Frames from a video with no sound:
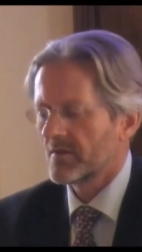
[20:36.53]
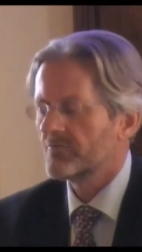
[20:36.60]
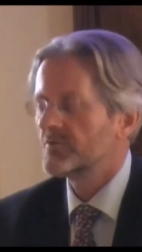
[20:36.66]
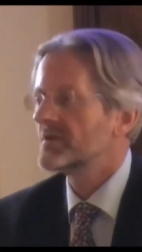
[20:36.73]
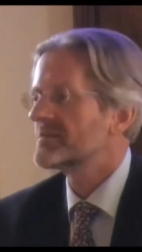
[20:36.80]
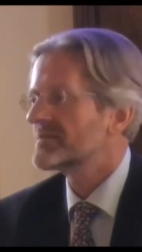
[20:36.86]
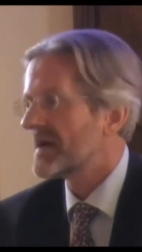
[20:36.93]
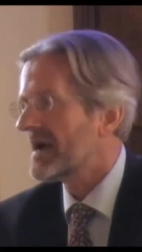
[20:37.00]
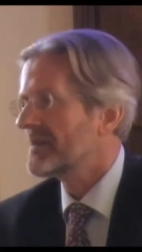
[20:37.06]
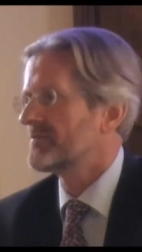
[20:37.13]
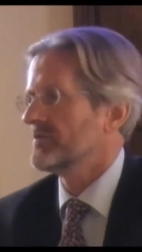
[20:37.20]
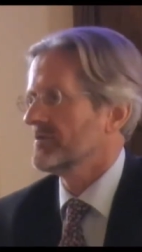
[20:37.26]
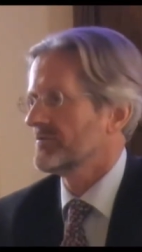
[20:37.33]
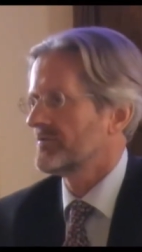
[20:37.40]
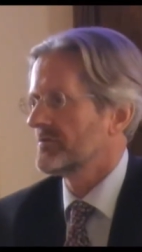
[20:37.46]
for the
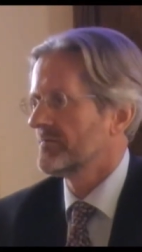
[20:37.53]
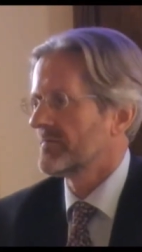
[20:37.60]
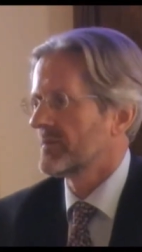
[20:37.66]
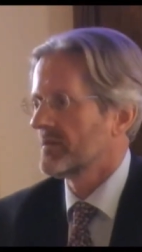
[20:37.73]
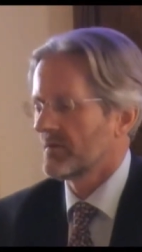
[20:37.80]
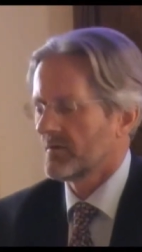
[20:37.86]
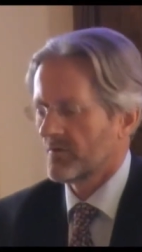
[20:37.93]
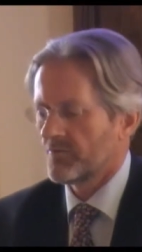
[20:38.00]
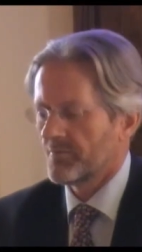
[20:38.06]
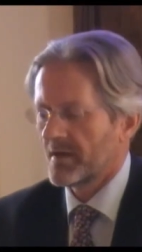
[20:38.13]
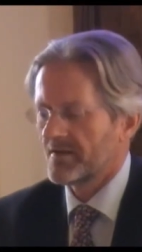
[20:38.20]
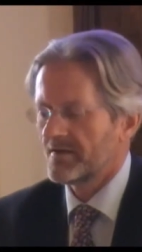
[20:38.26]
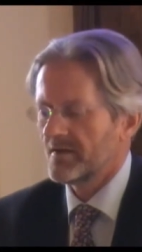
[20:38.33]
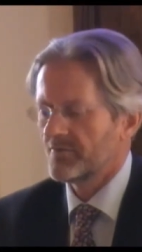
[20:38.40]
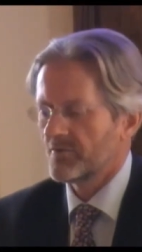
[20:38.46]
titles of
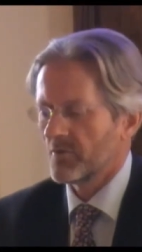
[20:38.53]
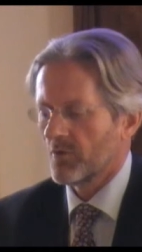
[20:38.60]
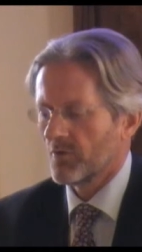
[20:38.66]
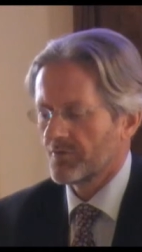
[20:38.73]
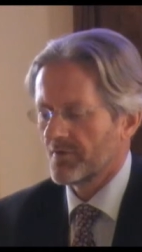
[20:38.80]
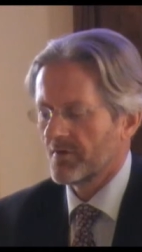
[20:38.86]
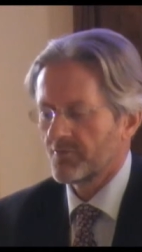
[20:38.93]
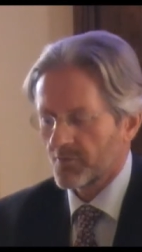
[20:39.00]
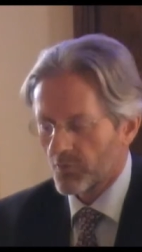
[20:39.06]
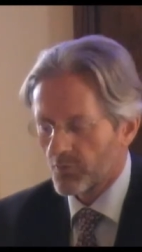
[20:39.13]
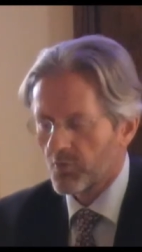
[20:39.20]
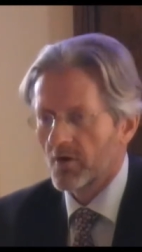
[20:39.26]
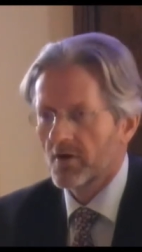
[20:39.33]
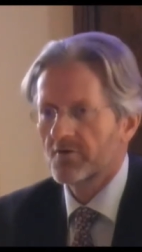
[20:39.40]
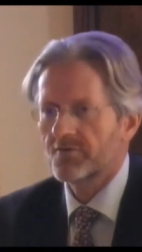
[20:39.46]
medieval for the
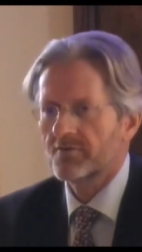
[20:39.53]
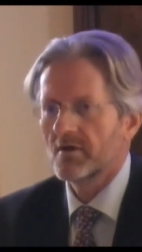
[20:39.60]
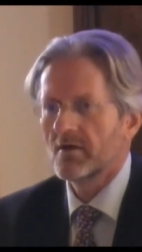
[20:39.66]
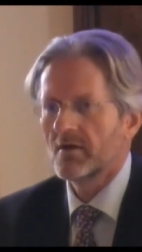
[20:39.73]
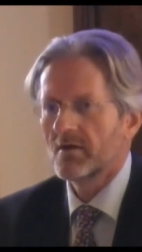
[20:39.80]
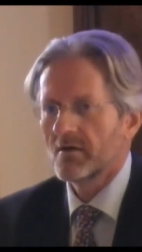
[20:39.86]
works